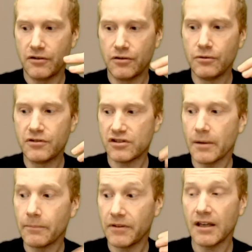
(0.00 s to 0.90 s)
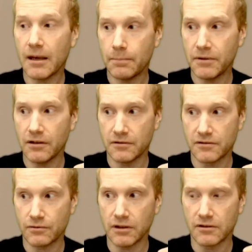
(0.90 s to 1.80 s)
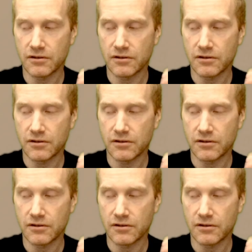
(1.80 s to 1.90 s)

to something happening on screen.